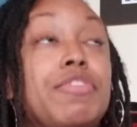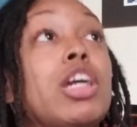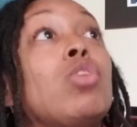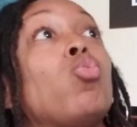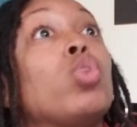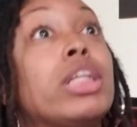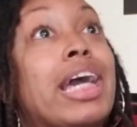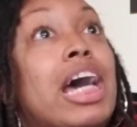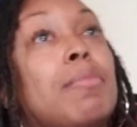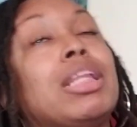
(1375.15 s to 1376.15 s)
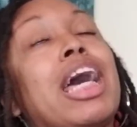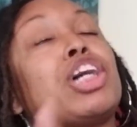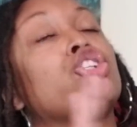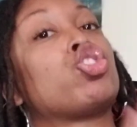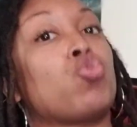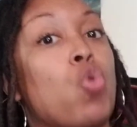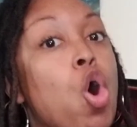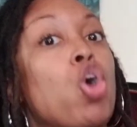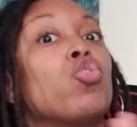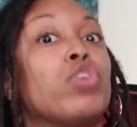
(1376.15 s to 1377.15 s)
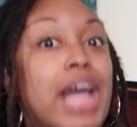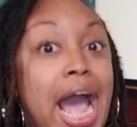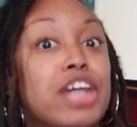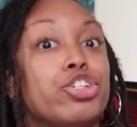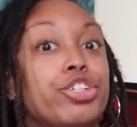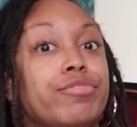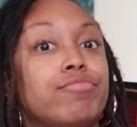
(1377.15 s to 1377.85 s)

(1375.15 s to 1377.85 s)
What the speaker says: it really got to be like a strong reaction,